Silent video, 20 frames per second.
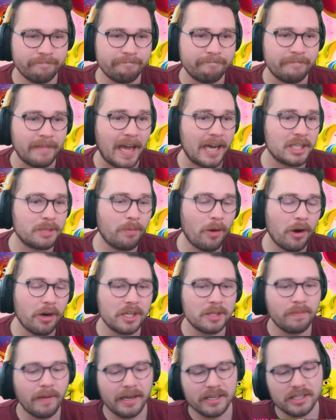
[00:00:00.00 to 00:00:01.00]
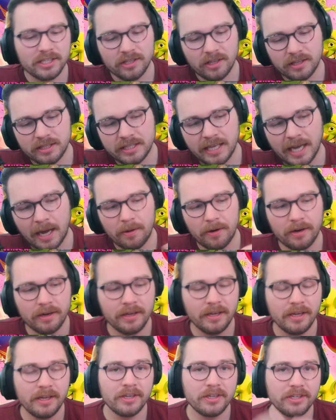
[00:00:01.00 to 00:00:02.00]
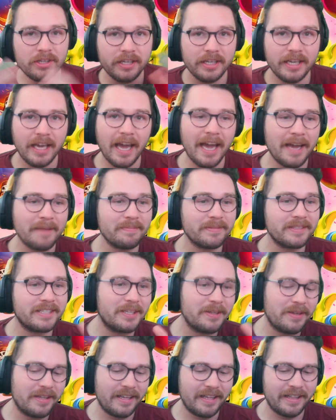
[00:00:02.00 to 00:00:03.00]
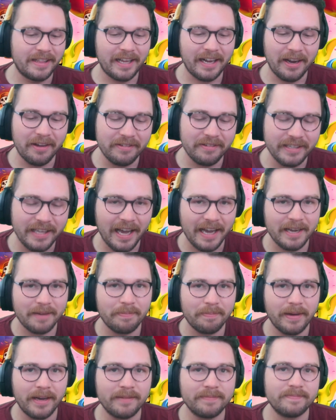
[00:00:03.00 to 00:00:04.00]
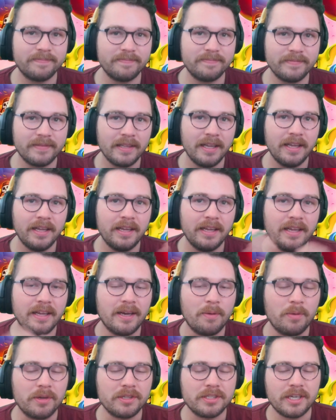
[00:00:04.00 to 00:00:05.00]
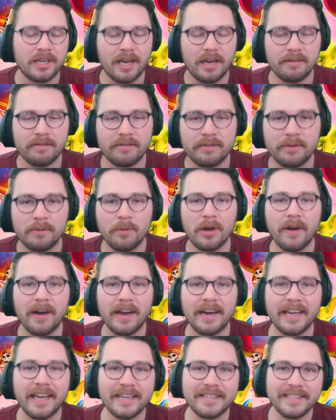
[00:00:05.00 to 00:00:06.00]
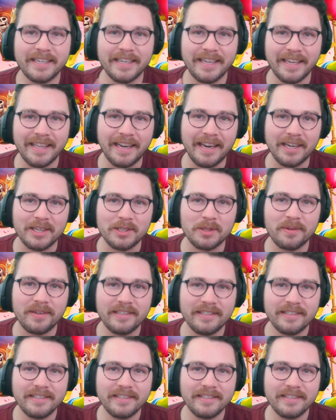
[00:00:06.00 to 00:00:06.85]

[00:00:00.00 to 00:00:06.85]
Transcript: Yeah, Sparky splashes on the tower. Good game to the clone deck, but wasn't enough. We'll go ahead and catch it in the next one.